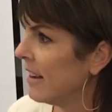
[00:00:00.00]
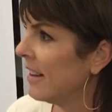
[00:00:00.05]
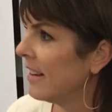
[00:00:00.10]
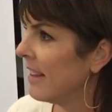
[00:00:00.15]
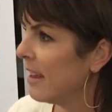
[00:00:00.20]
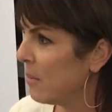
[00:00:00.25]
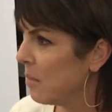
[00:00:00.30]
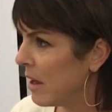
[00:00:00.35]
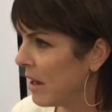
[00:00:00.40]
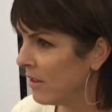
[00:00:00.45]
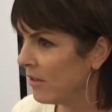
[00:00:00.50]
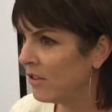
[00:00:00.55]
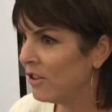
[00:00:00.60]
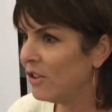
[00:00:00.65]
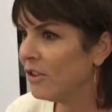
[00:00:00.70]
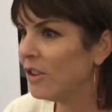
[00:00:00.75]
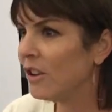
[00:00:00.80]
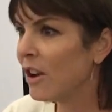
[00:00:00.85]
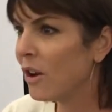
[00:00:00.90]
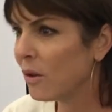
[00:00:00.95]
They paid for
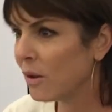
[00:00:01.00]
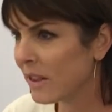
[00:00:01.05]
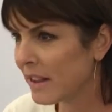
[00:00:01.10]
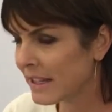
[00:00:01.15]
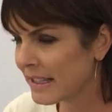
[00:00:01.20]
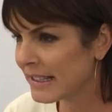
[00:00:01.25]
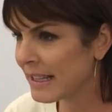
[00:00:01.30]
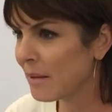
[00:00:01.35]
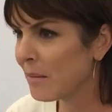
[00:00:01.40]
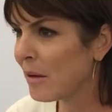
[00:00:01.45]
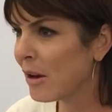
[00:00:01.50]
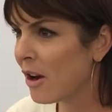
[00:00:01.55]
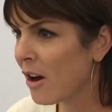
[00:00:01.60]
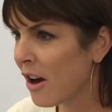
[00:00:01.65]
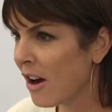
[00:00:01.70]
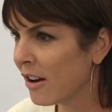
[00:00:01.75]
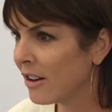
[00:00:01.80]
you to go to the seminar